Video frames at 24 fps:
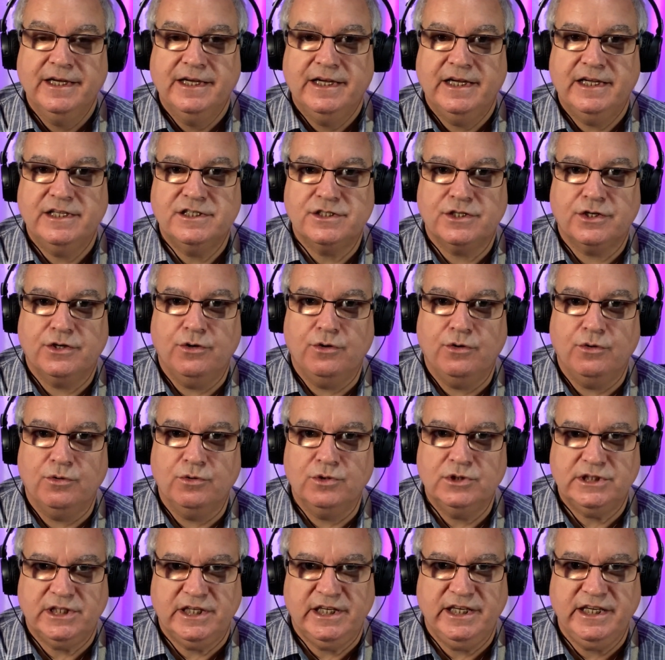It's
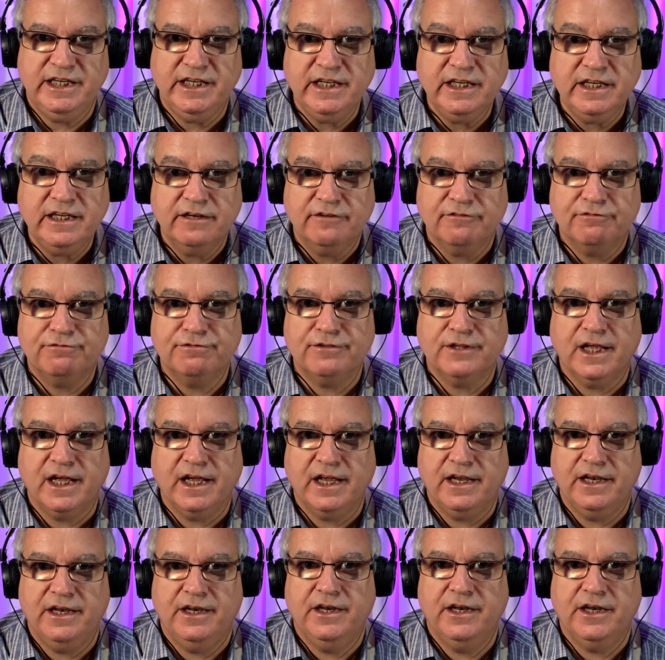called E flat
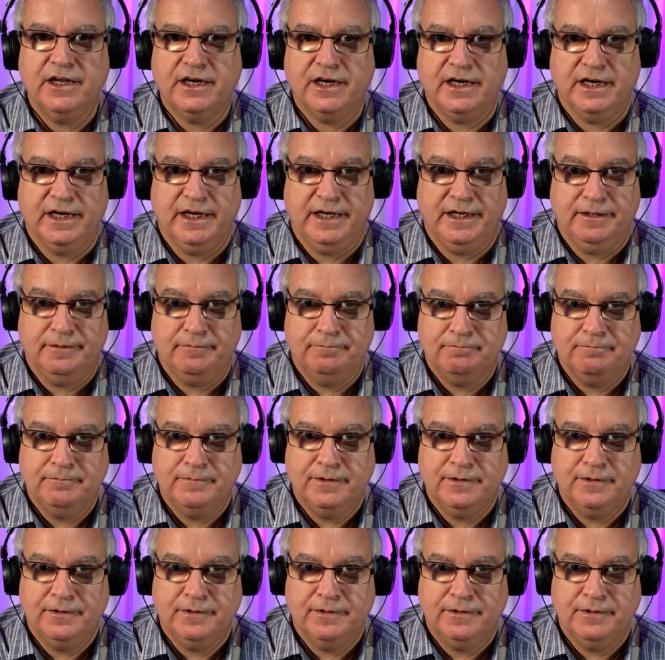9.